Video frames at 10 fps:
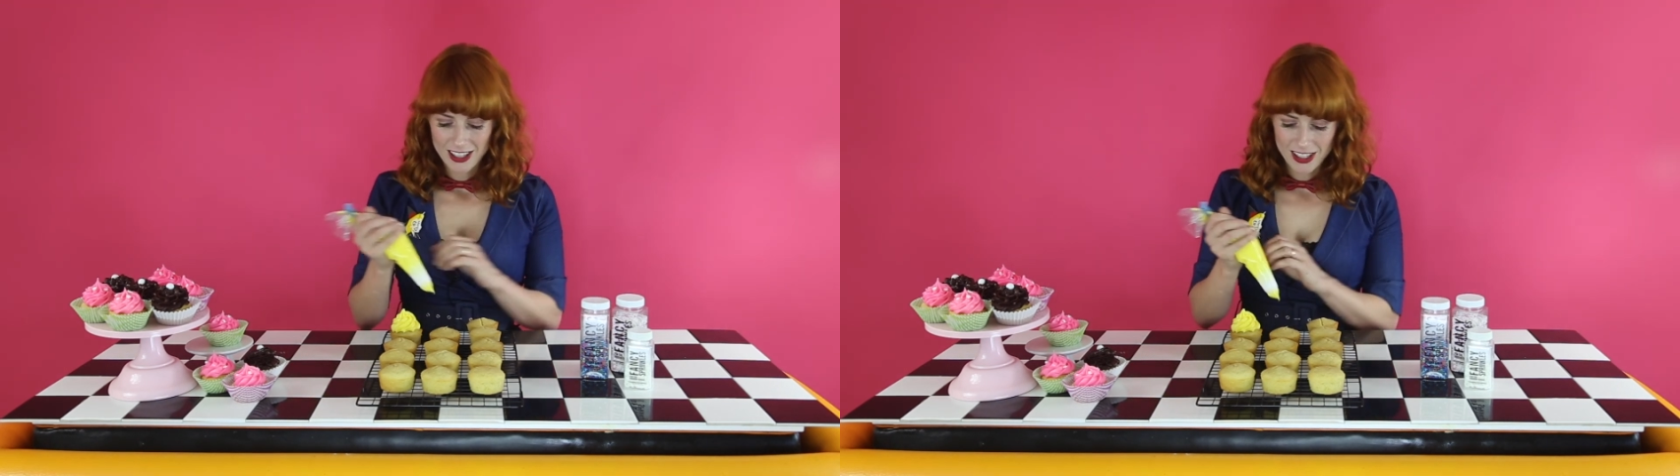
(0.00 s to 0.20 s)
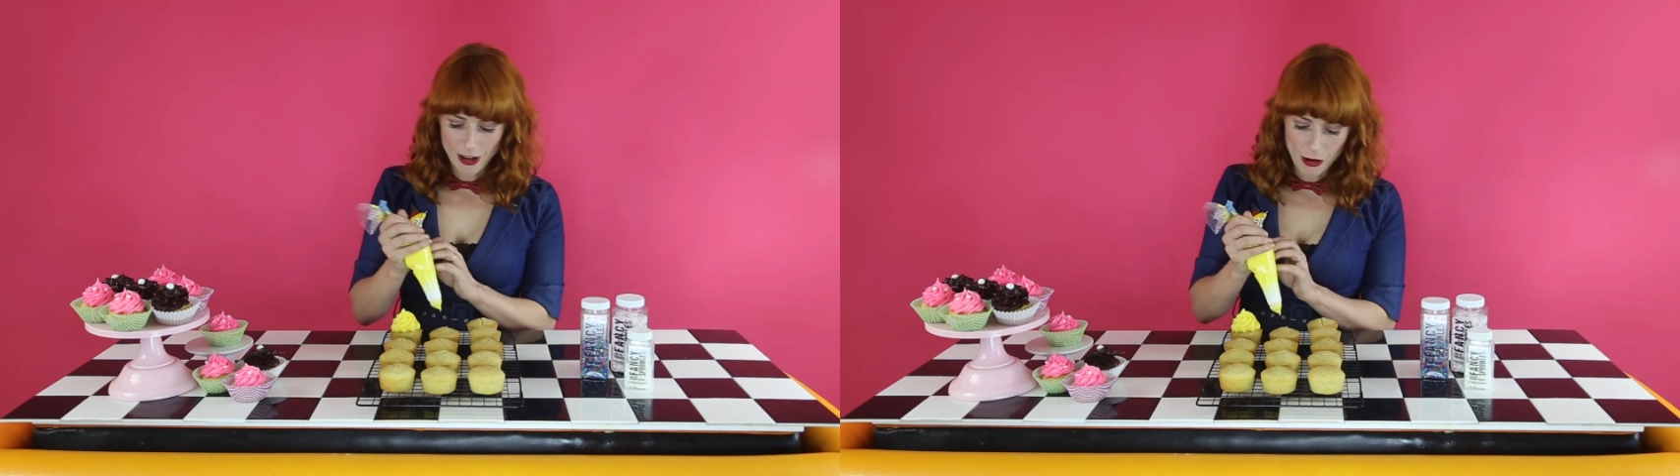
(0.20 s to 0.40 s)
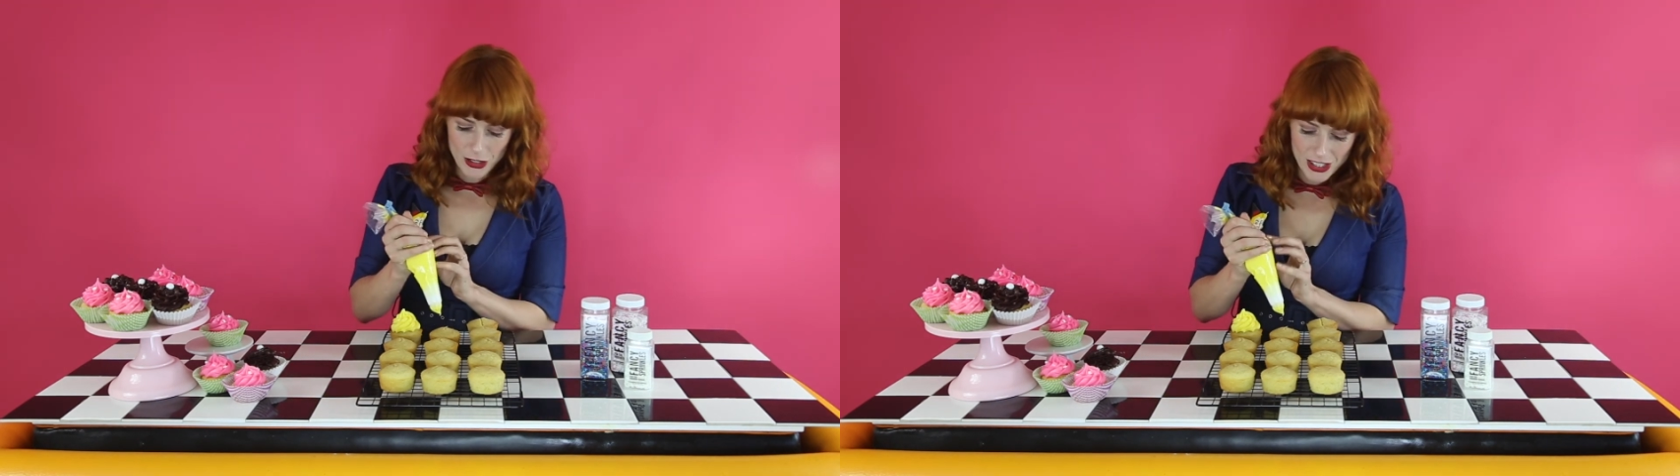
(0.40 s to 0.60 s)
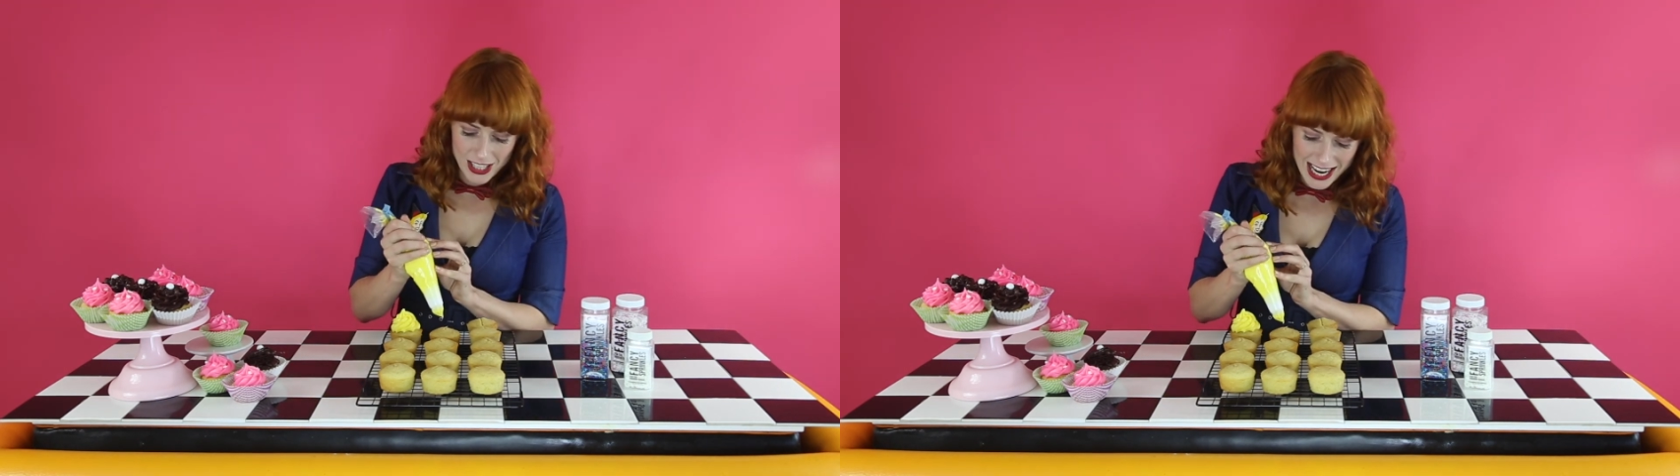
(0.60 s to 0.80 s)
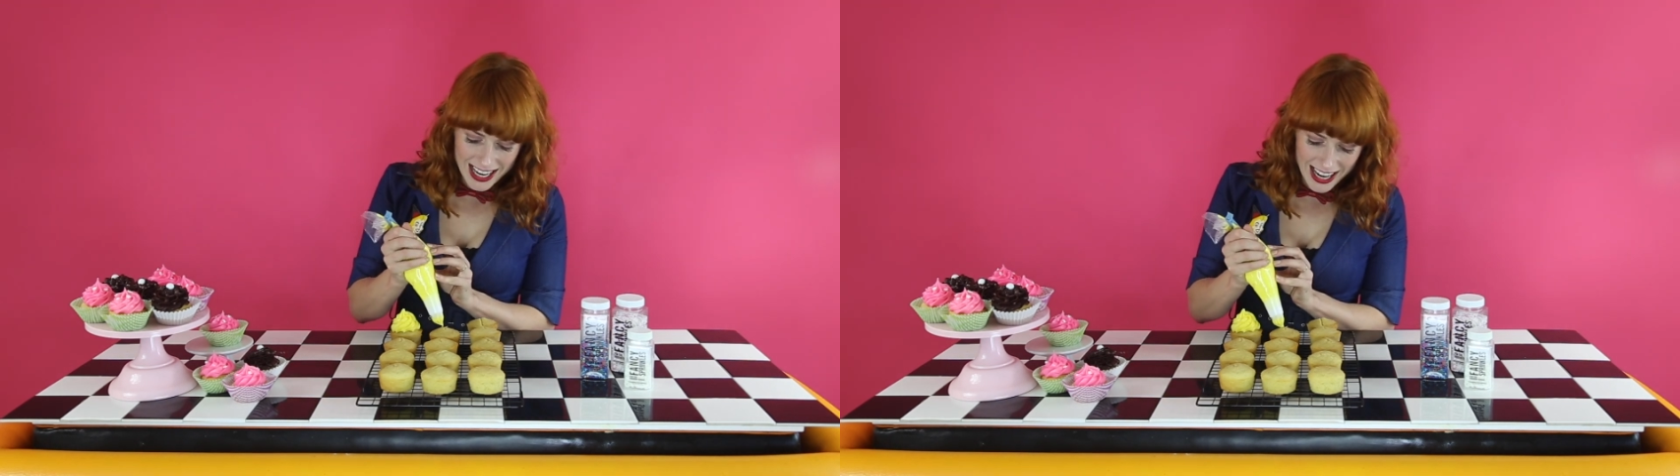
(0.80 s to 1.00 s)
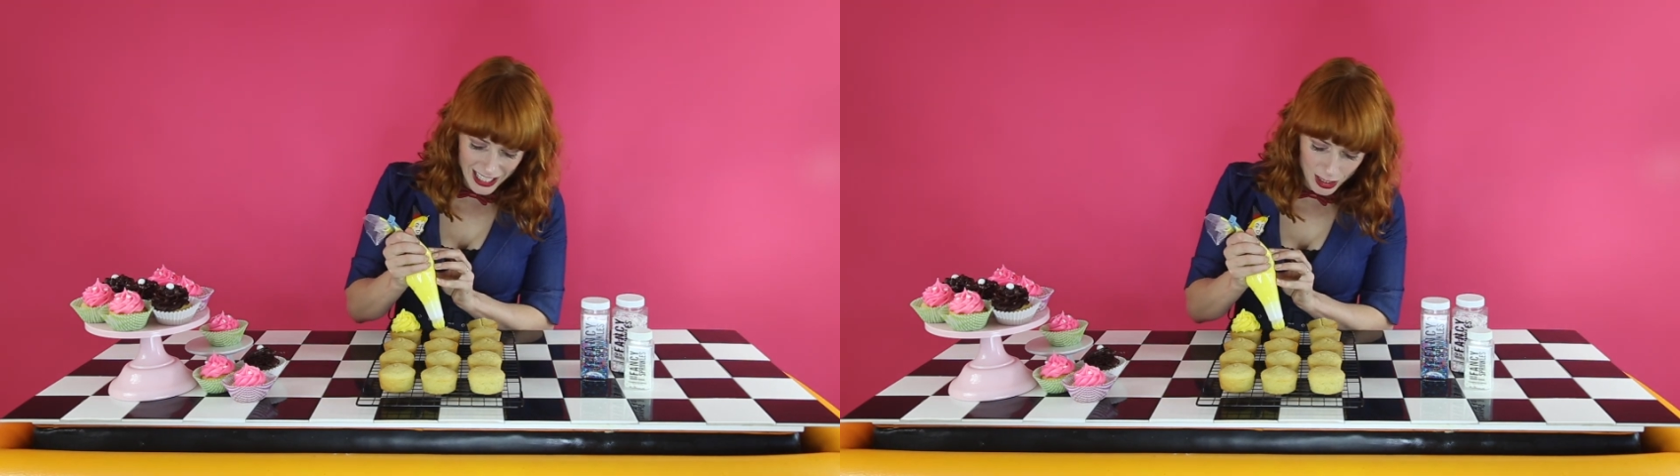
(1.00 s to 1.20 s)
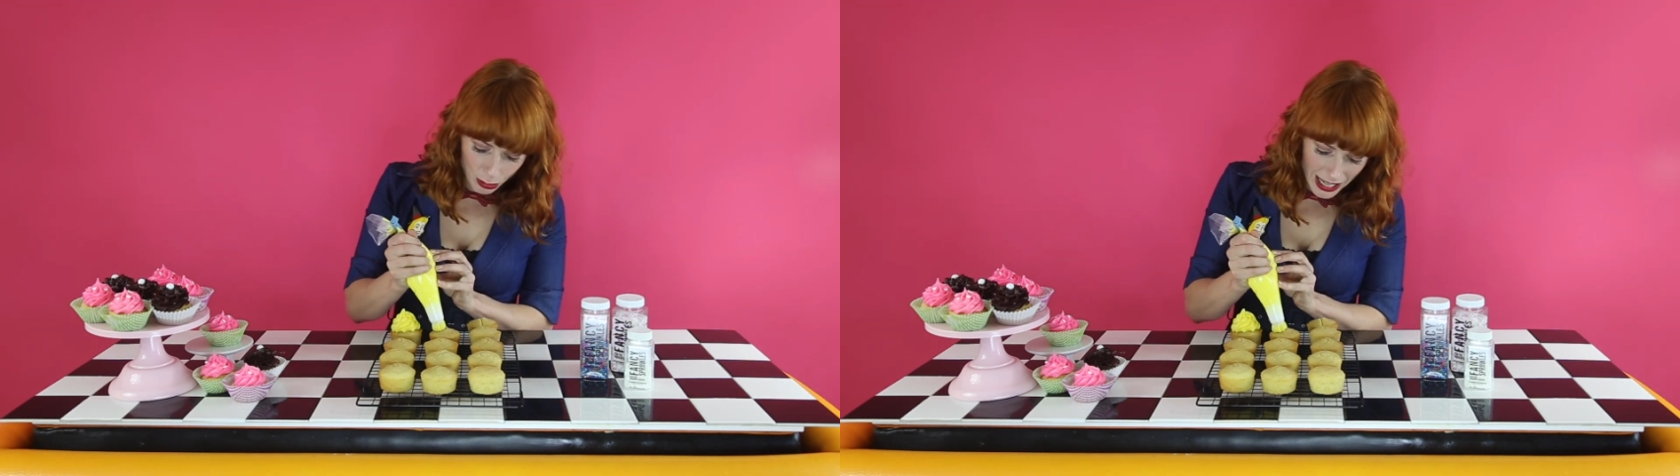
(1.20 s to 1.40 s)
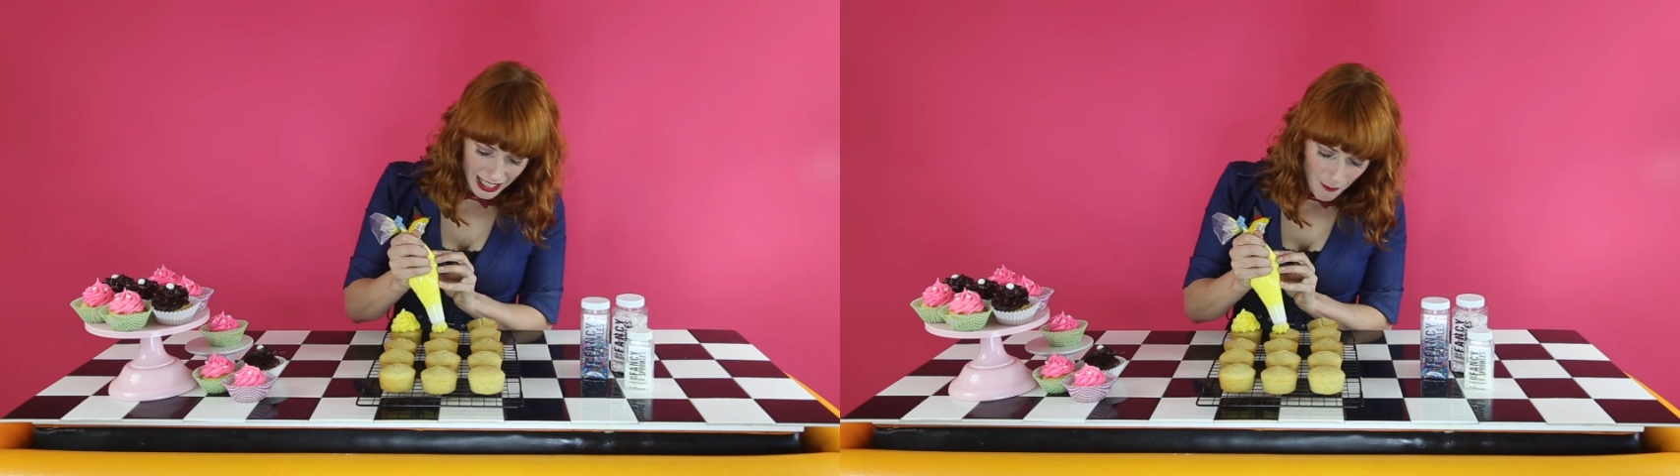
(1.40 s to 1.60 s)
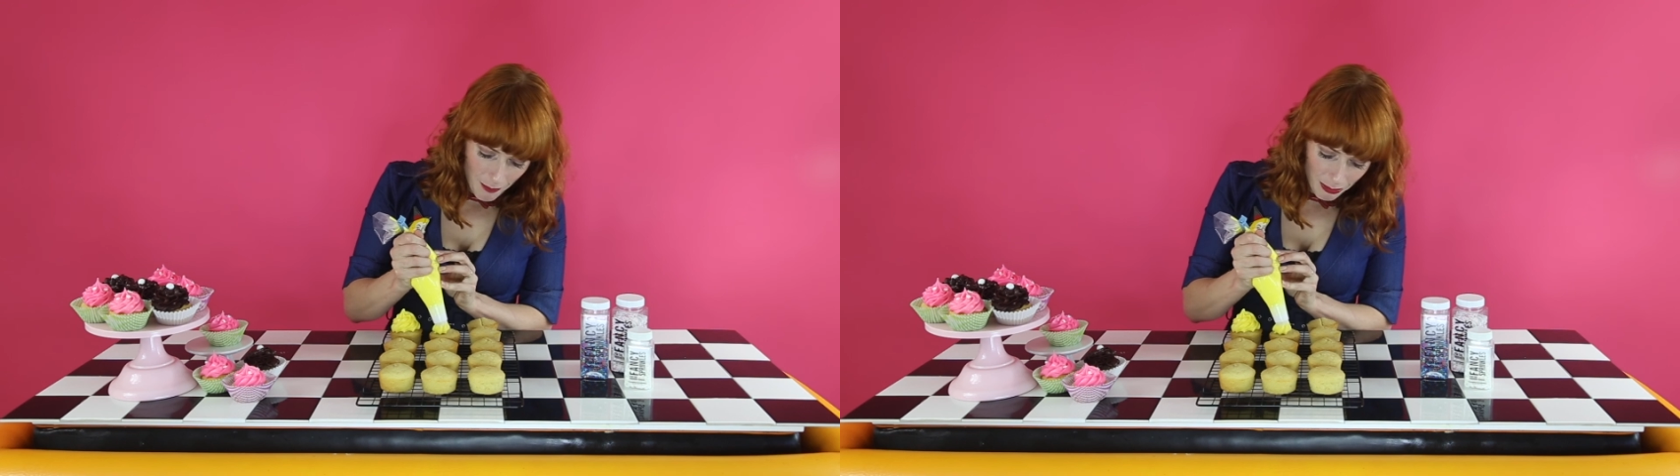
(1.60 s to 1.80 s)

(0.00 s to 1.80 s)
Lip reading: So I'll see you next week.